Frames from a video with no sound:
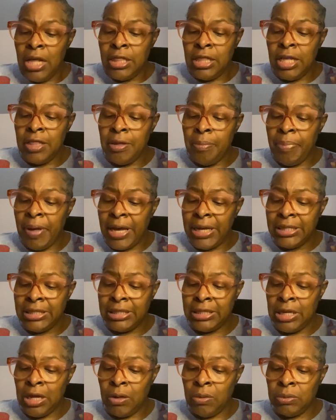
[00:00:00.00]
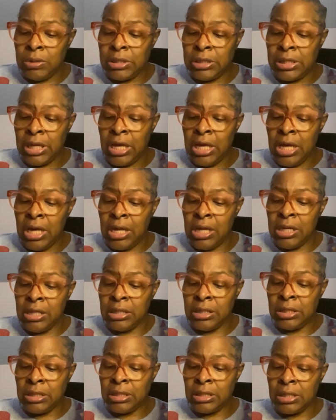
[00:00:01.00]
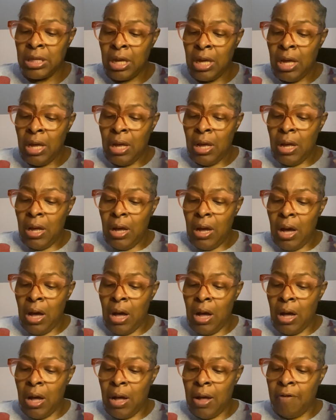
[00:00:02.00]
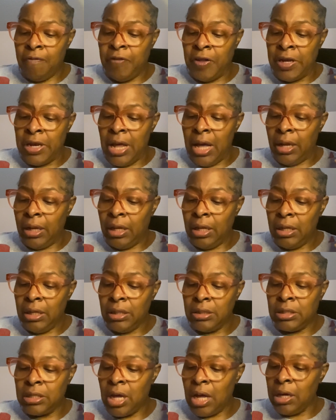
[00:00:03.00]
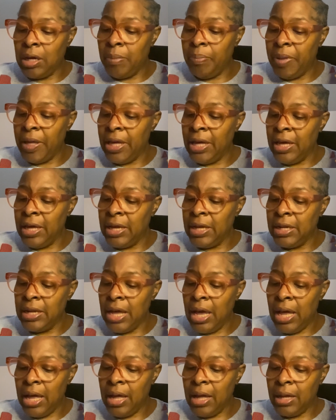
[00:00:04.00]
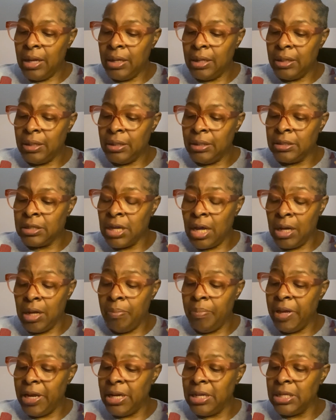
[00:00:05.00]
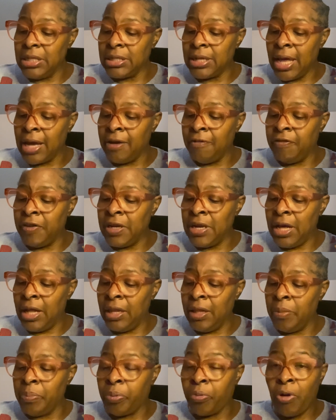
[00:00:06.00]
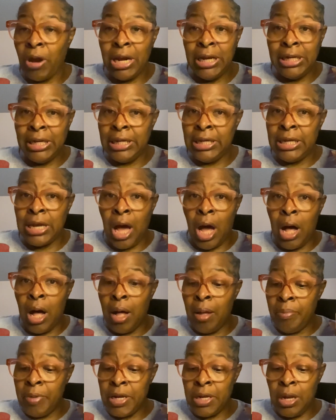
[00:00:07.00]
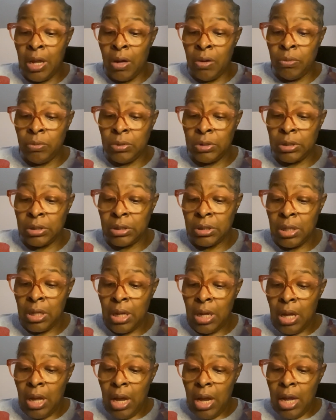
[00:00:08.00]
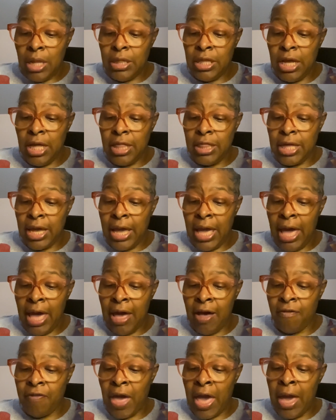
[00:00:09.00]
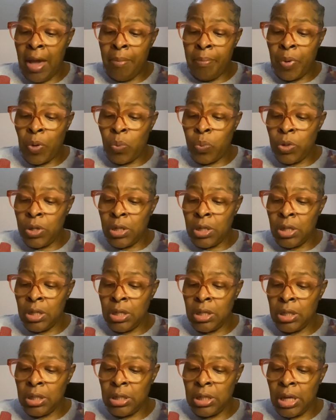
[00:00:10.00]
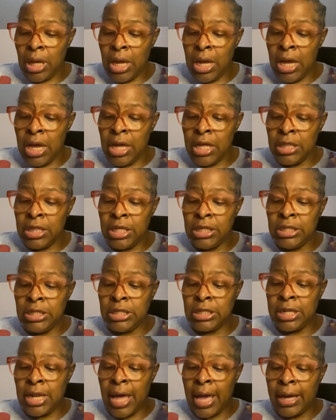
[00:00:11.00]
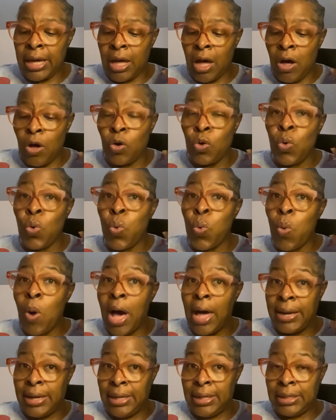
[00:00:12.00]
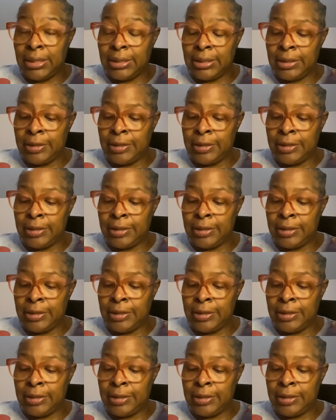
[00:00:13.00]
Then the base notes is vanilla, tonka bean. Tonka bean is like a vanilla praline almond note. Then they have amberwood, and this is like aquatic.